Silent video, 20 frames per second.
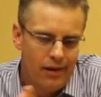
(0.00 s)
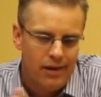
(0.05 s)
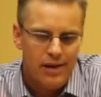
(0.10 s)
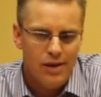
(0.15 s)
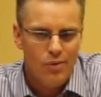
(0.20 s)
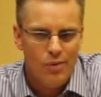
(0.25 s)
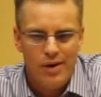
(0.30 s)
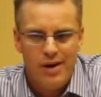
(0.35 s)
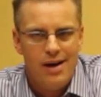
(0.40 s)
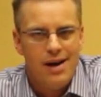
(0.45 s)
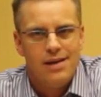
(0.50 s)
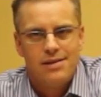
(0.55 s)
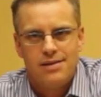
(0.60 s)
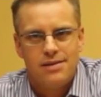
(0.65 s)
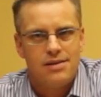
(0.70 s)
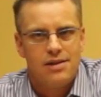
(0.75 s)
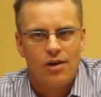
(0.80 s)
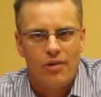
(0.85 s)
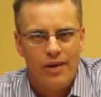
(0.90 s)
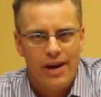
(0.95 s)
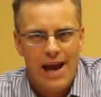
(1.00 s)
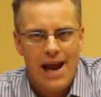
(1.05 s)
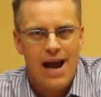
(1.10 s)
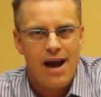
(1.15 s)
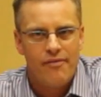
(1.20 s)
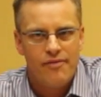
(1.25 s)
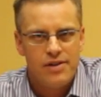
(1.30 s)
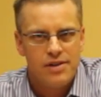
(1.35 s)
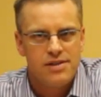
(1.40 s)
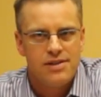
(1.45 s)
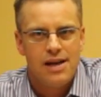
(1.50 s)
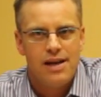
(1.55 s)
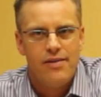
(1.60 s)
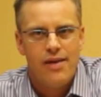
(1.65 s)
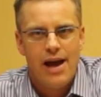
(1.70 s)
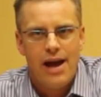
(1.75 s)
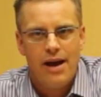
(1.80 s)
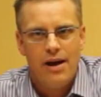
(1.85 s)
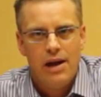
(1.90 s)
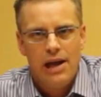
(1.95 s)
you wouldn't necessarily have to say
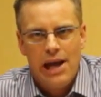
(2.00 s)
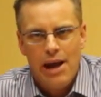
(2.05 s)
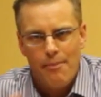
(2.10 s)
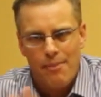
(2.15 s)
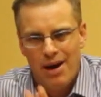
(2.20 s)
that,